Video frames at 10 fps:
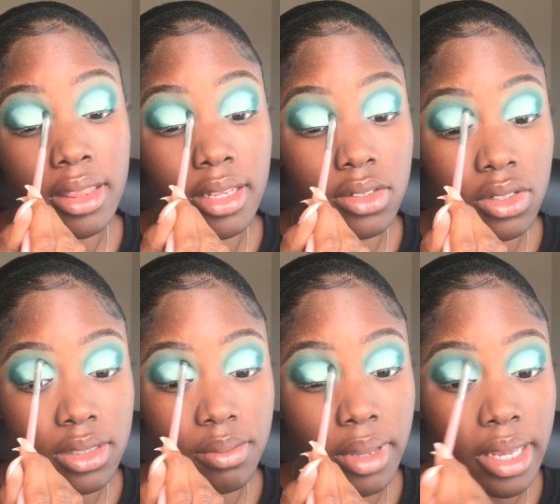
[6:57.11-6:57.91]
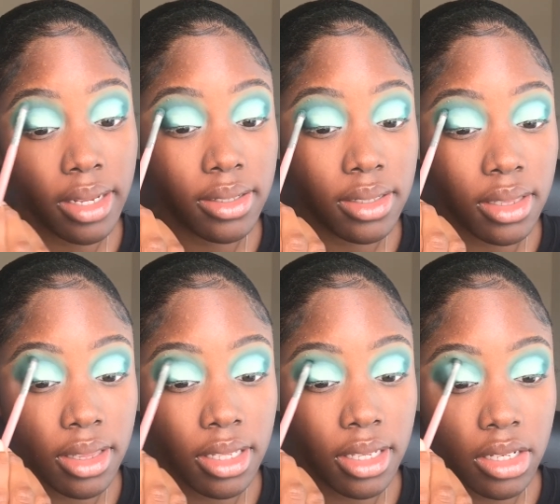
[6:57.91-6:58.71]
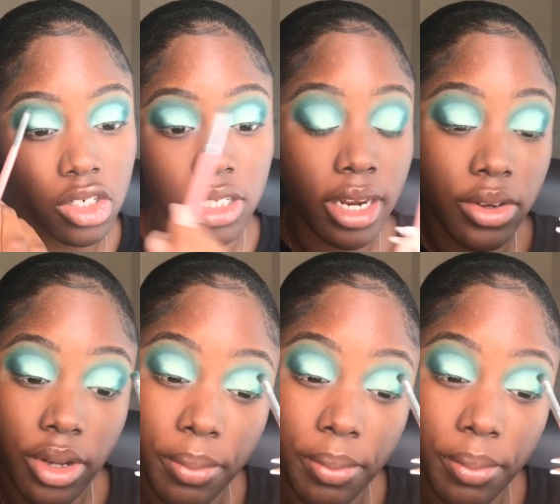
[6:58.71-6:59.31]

This just makes the shadow